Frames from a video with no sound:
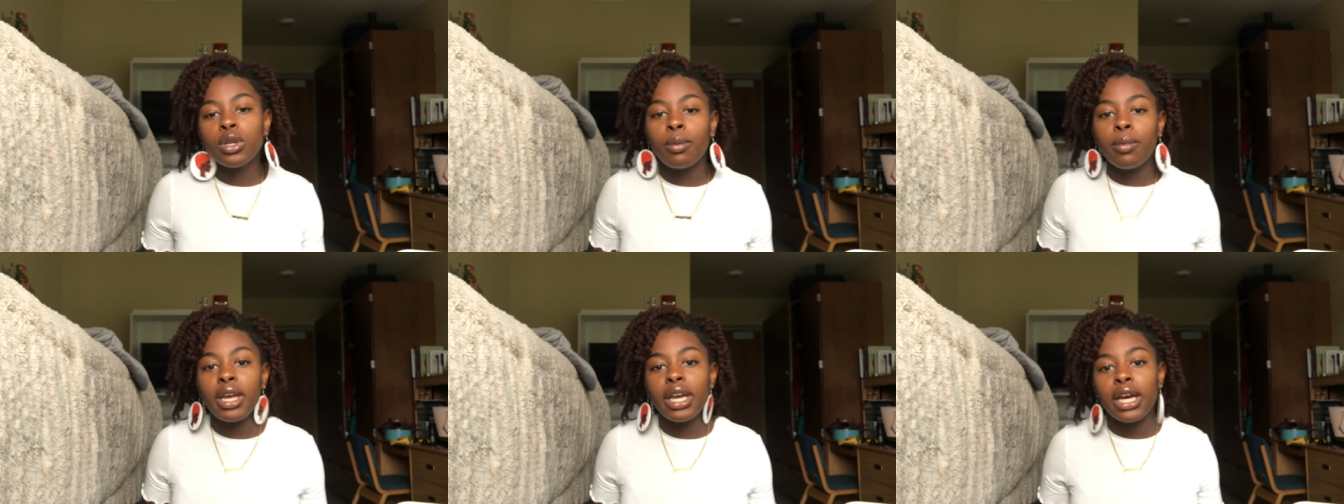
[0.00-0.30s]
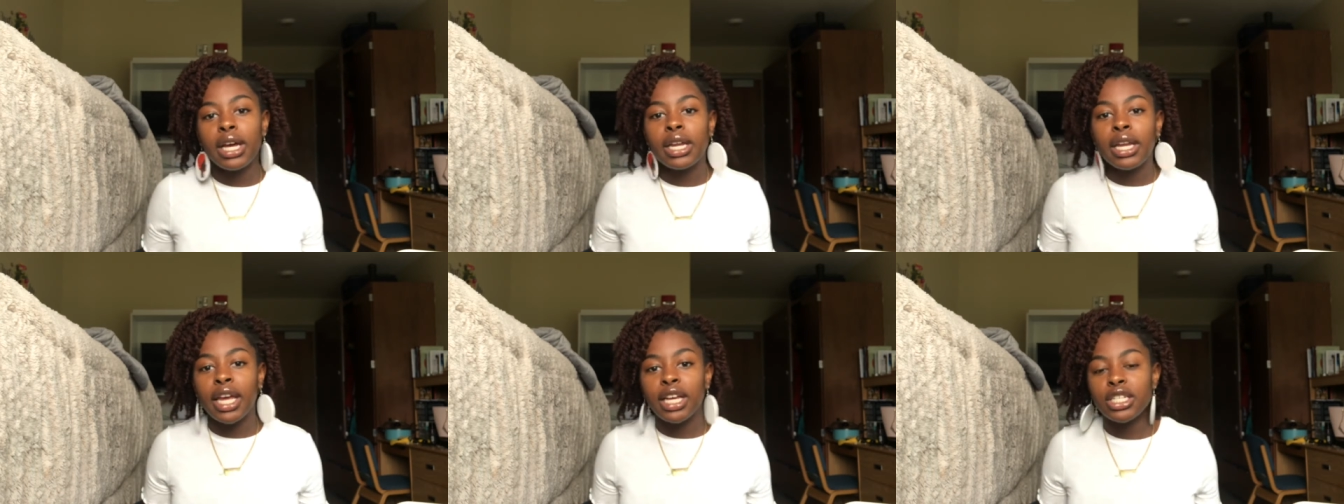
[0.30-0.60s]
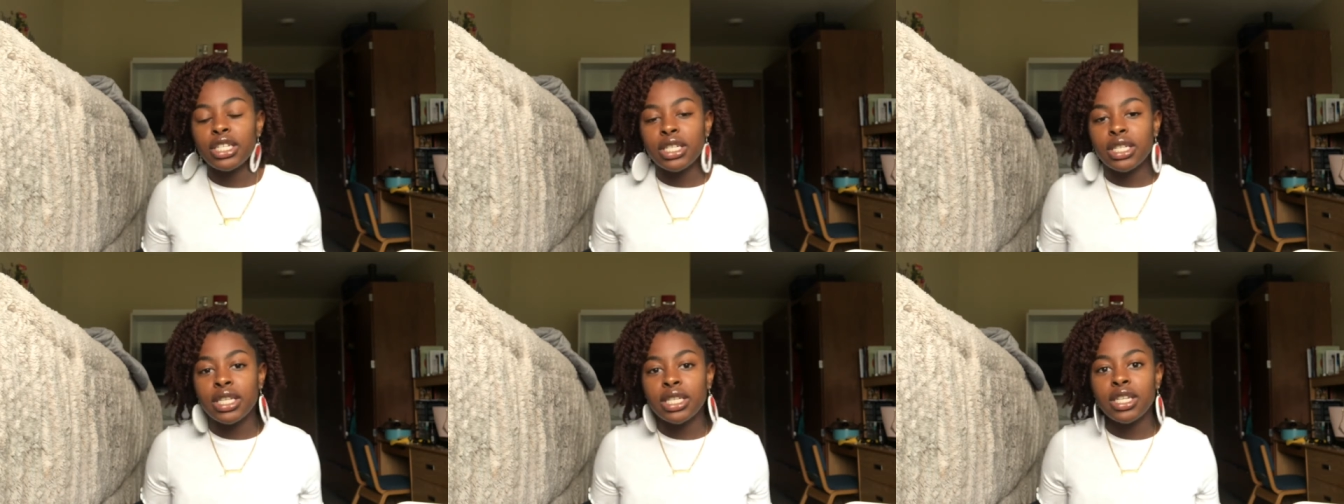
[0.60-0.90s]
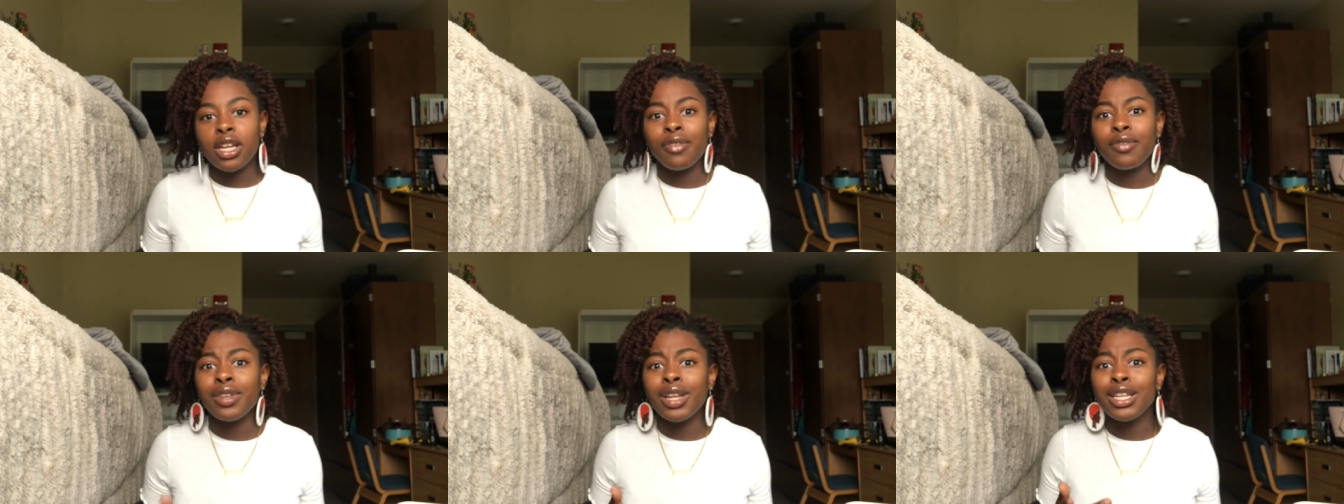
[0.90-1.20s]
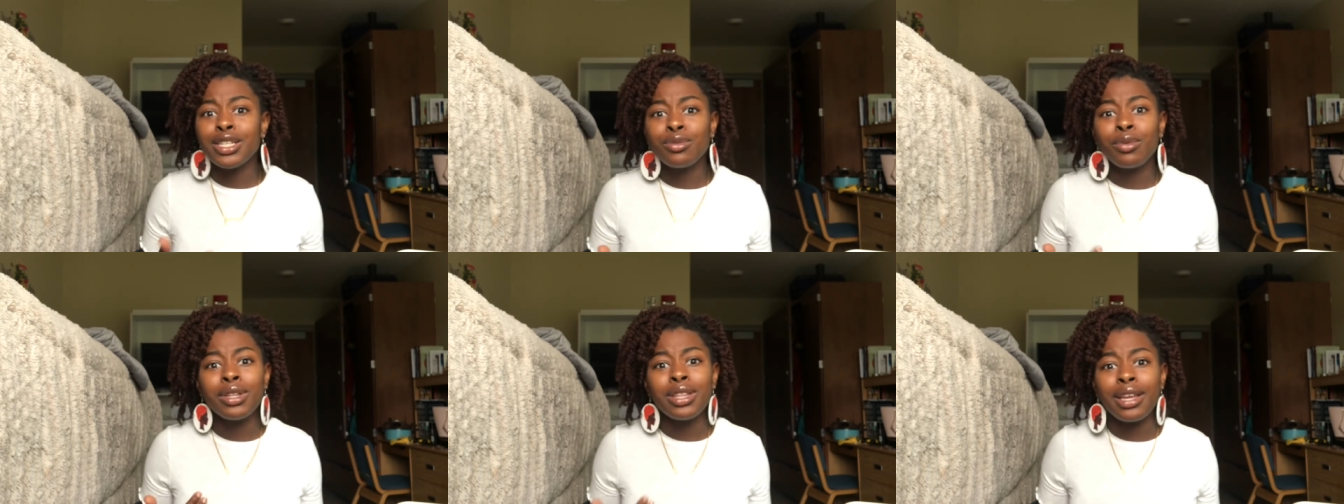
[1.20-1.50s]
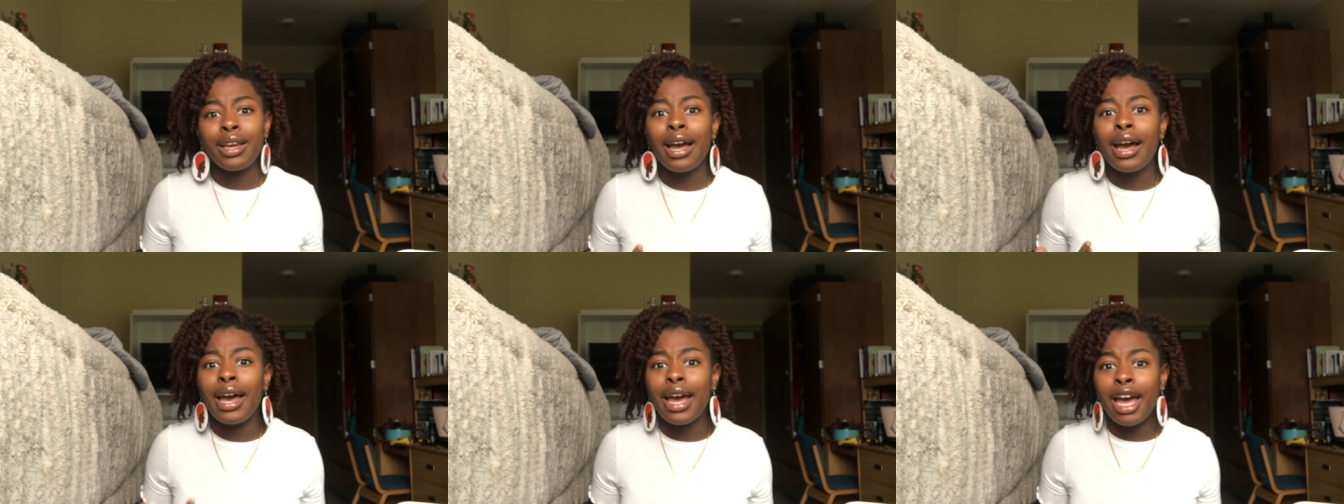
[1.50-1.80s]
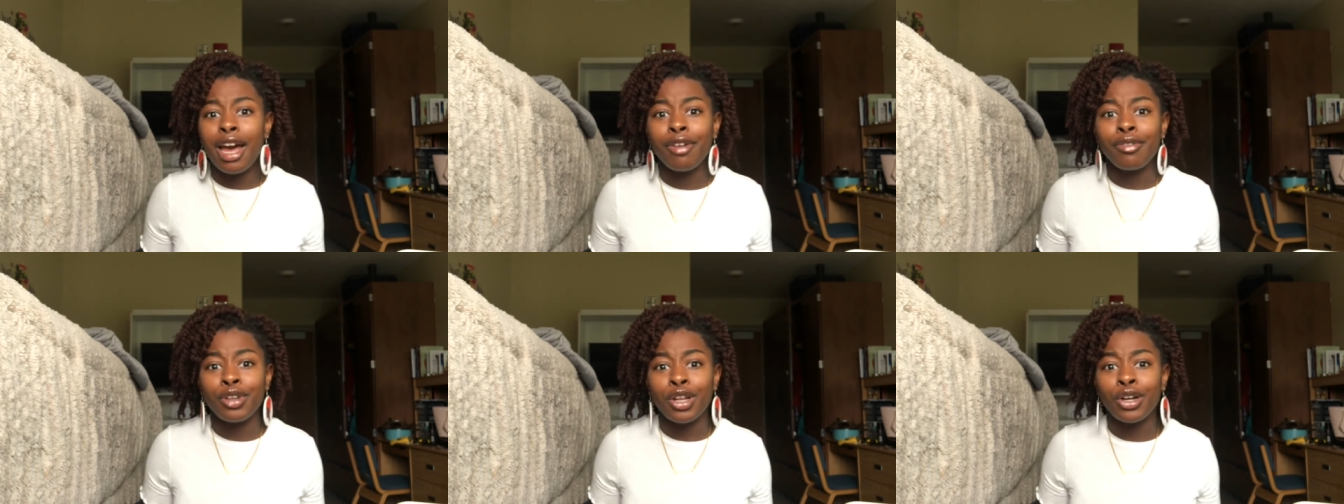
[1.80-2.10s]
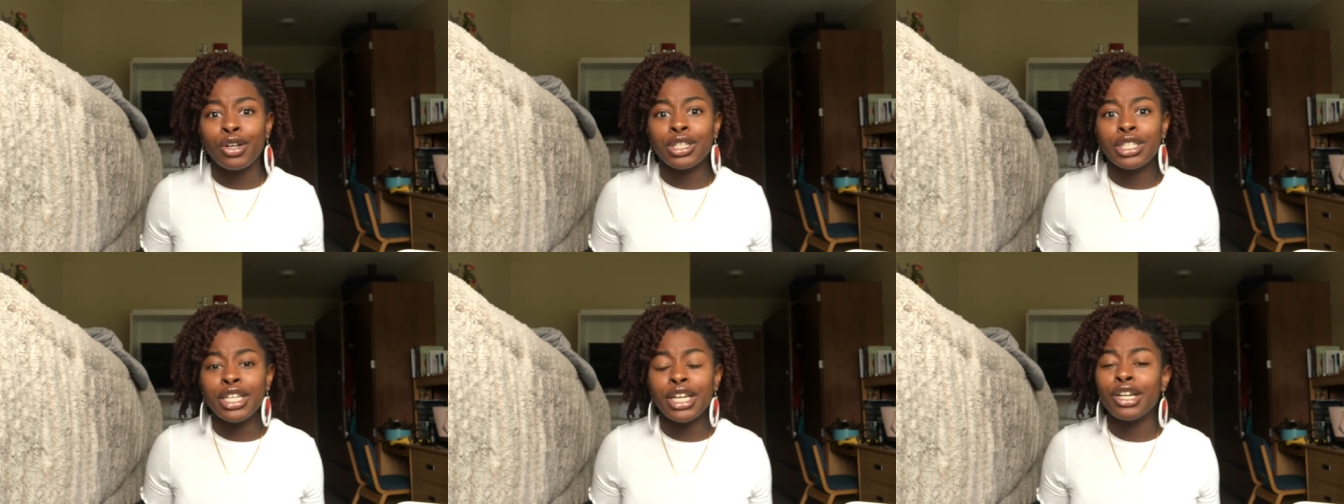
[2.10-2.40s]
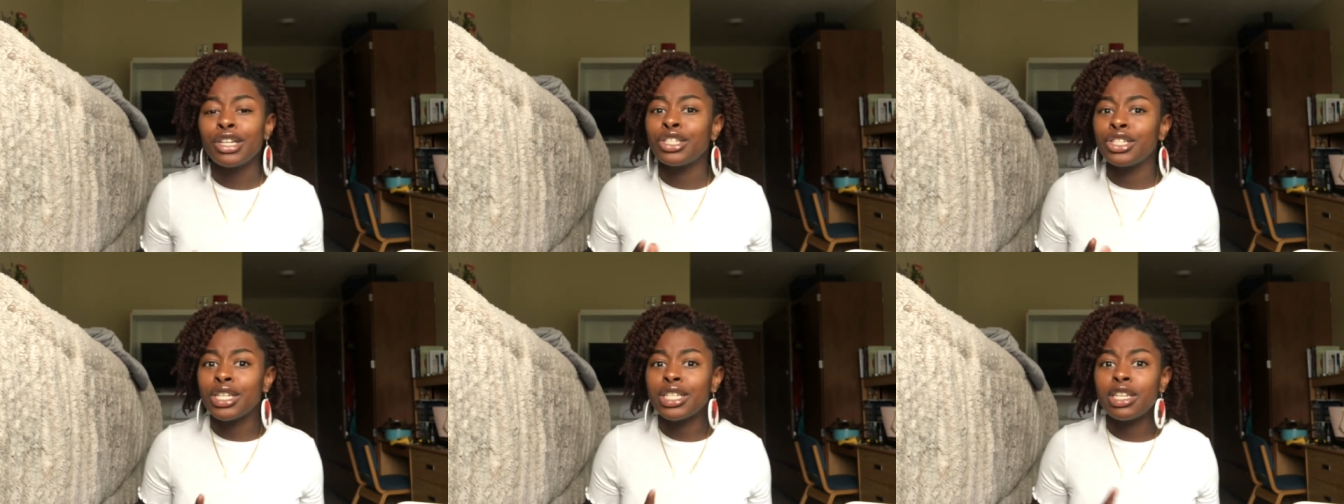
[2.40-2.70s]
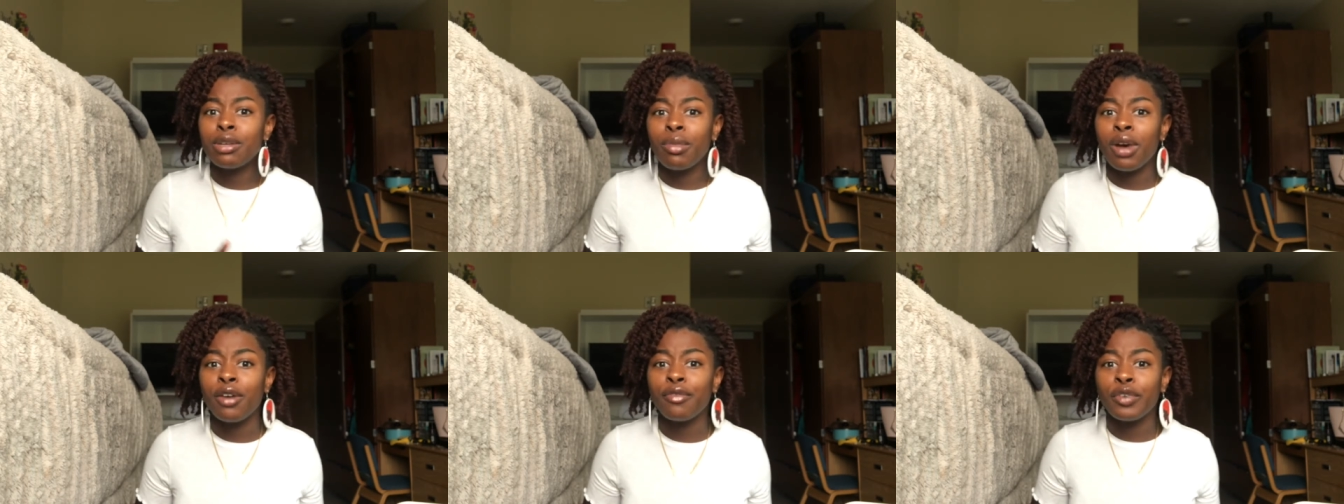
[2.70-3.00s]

want to make connections and stuff and that's one thing i have learned here just in my